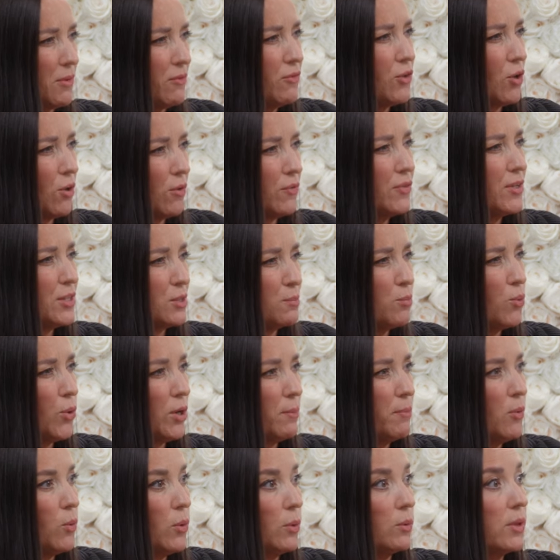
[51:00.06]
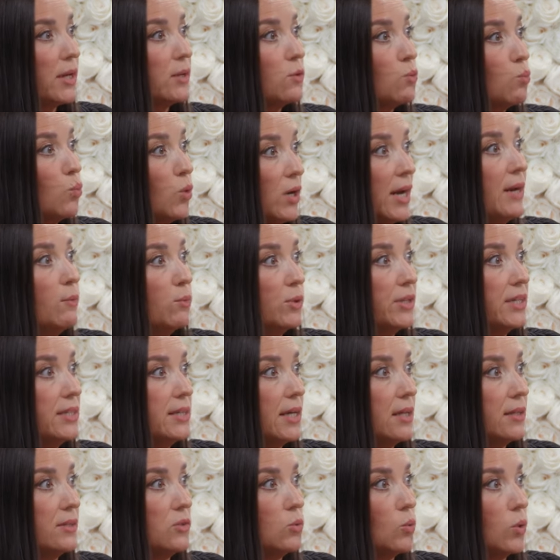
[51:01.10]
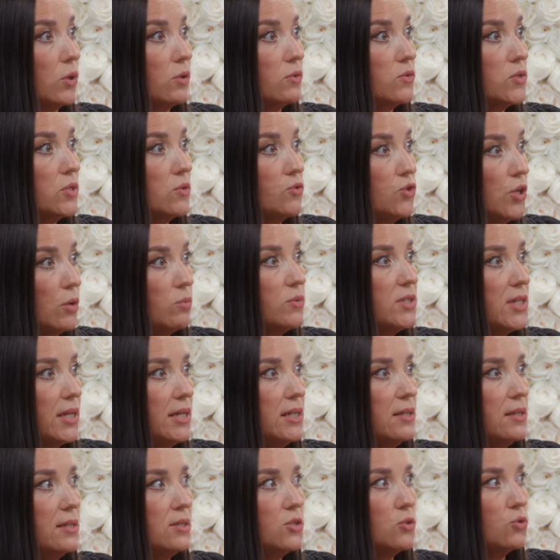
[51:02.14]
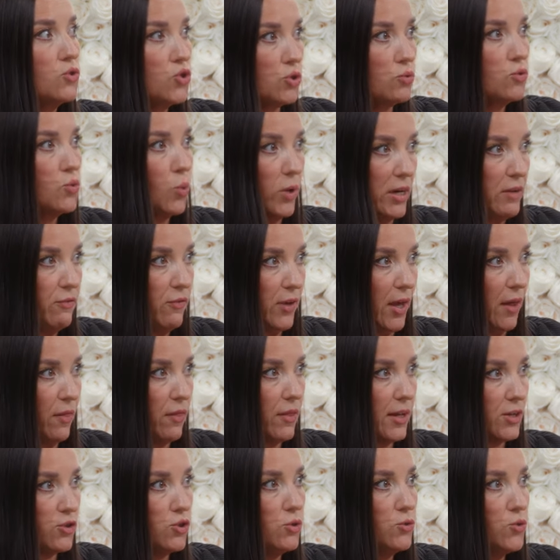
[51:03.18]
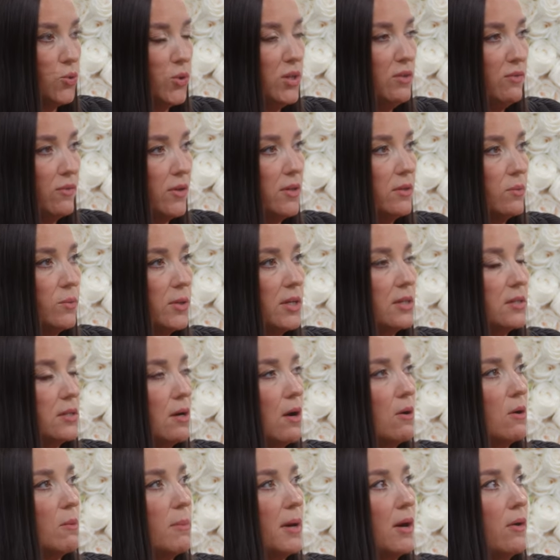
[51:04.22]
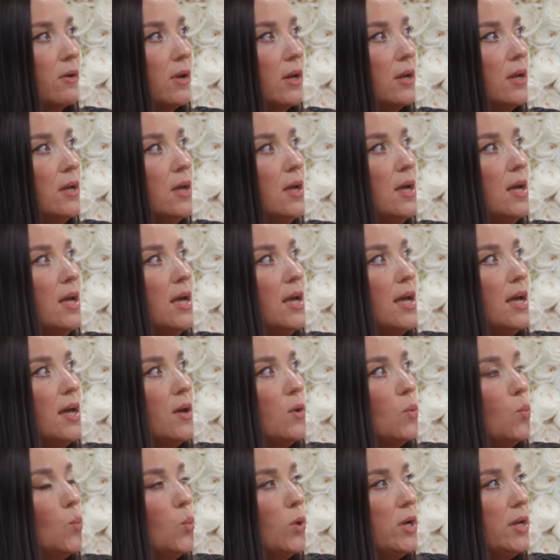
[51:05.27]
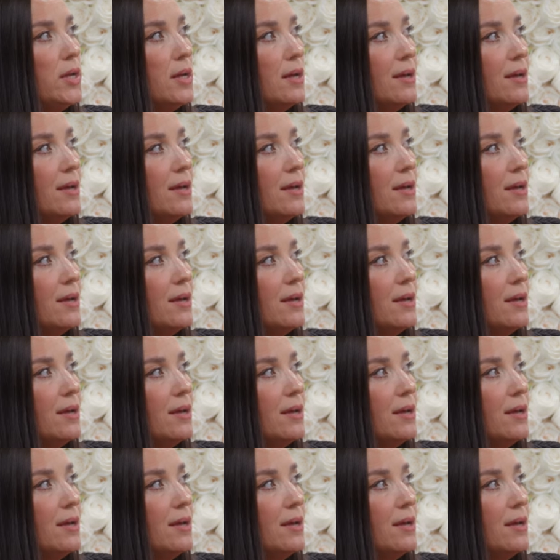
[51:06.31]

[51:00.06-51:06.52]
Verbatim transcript: of y'all at this point, but we were like, we're not really telling the world. So don't say anything until June 25th. Mm -hmm. Like June 25th, we can talk about it. We,